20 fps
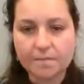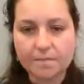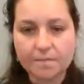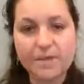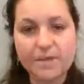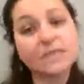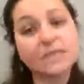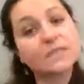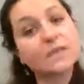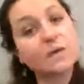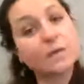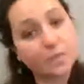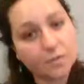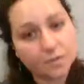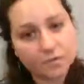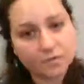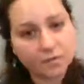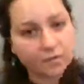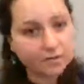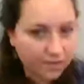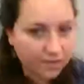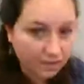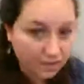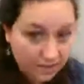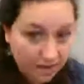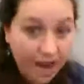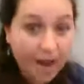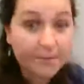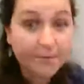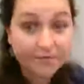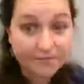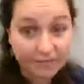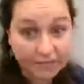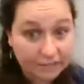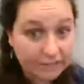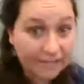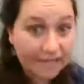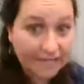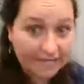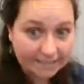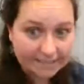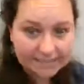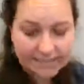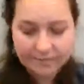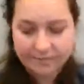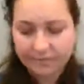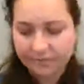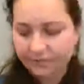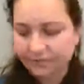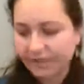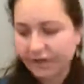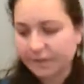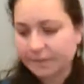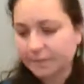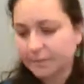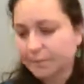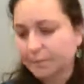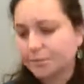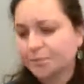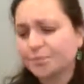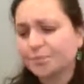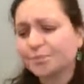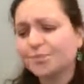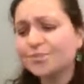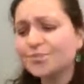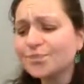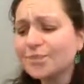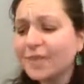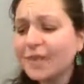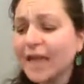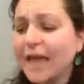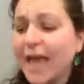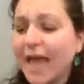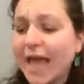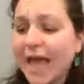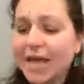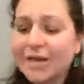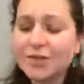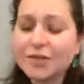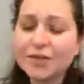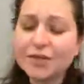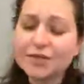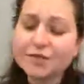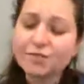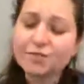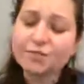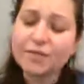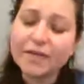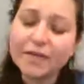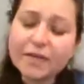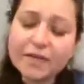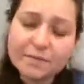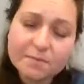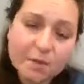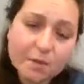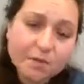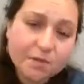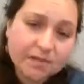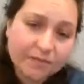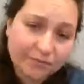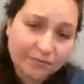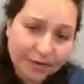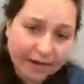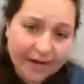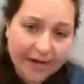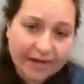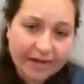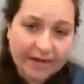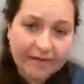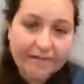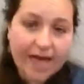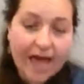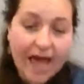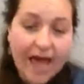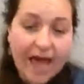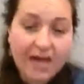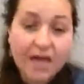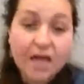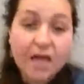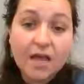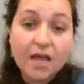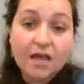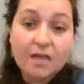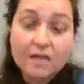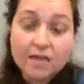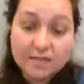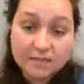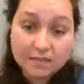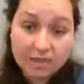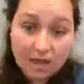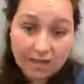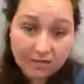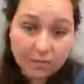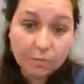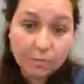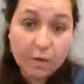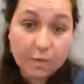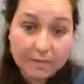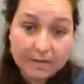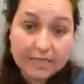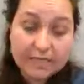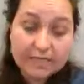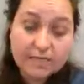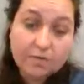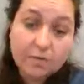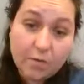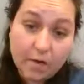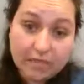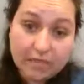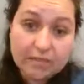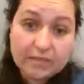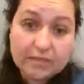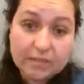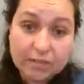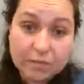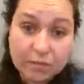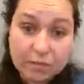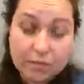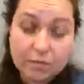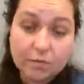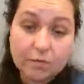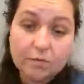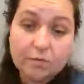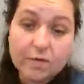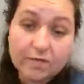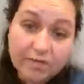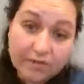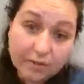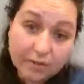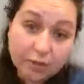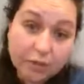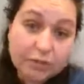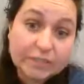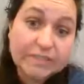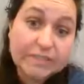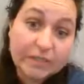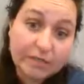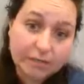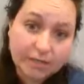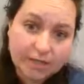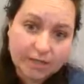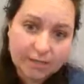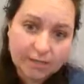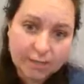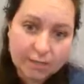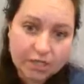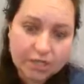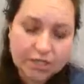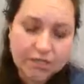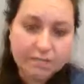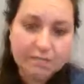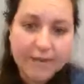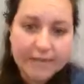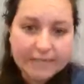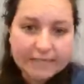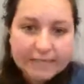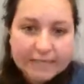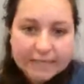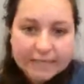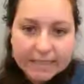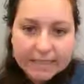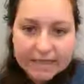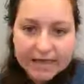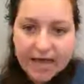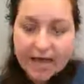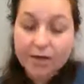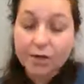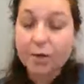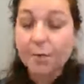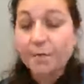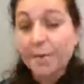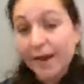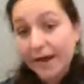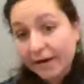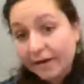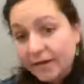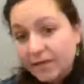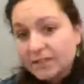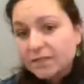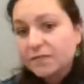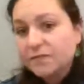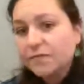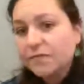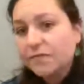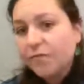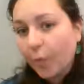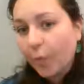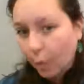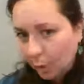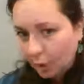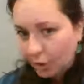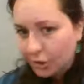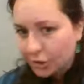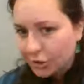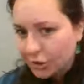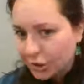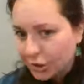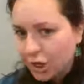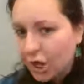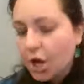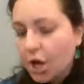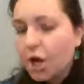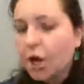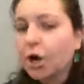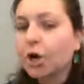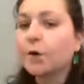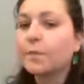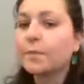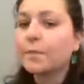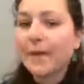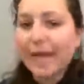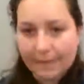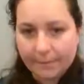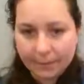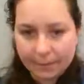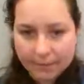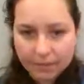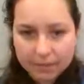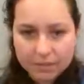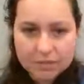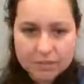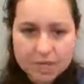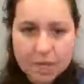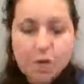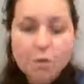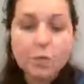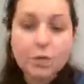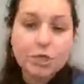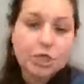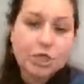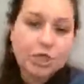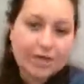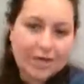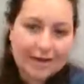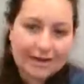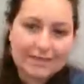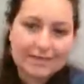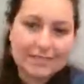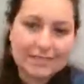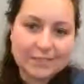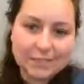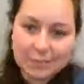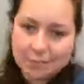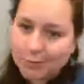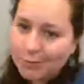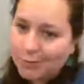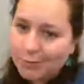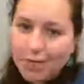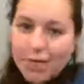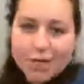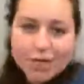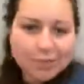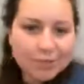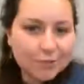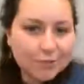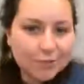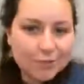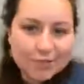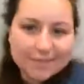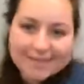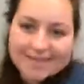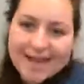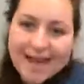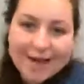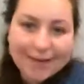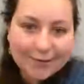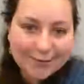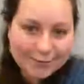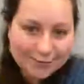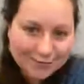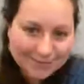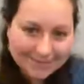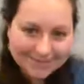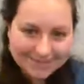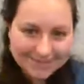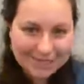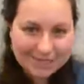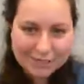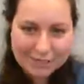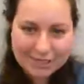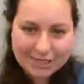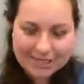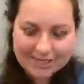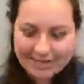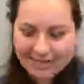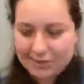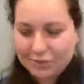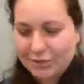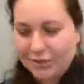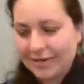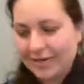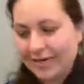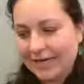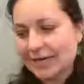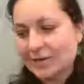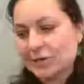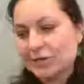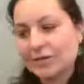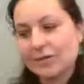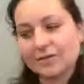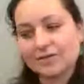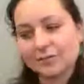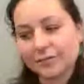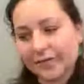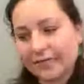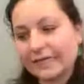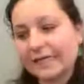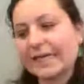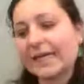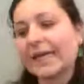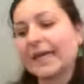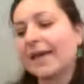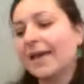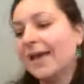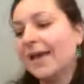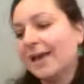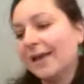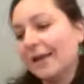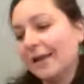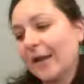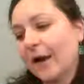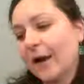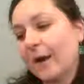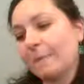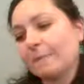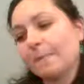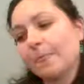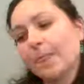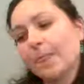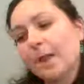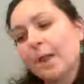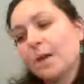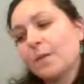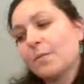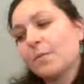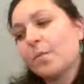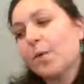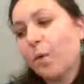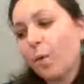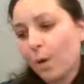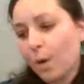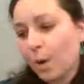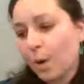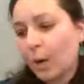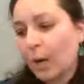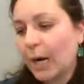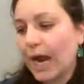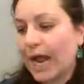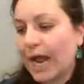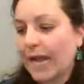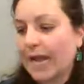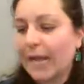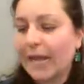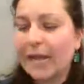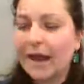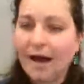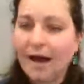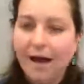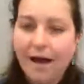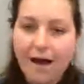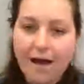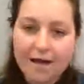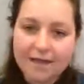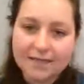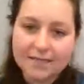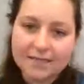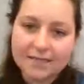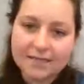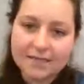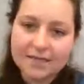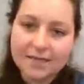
because they were both sort of top of their class type of thing. And she's really most afraid that this other woman is going to reveal her secret, which is basically that her parents forged her papers when she got into school. So she's not who she says she is. She's really, poor and not